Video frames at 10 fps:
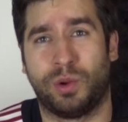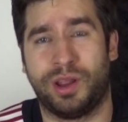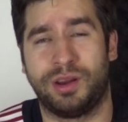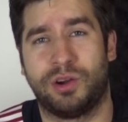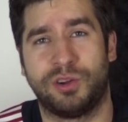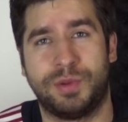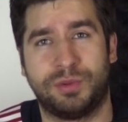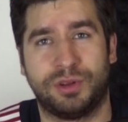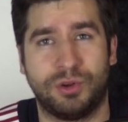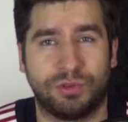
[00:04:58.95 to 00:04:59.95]
what I encourage
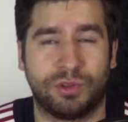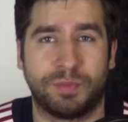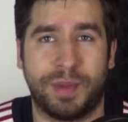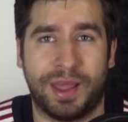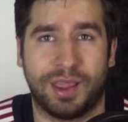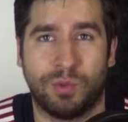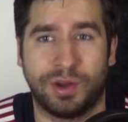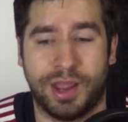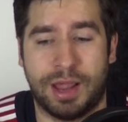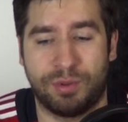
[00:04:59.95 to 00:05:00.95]
people to do is look back at
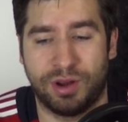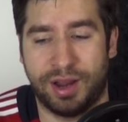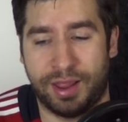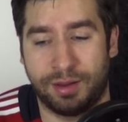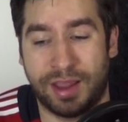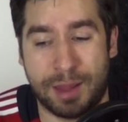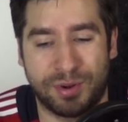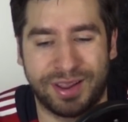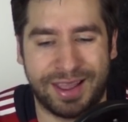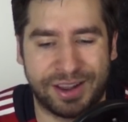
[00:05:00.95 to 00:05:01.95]
what
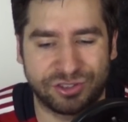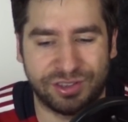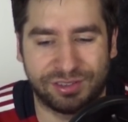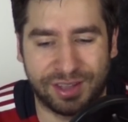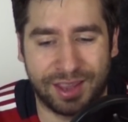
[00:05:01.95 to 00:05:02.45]
Kaepernick actually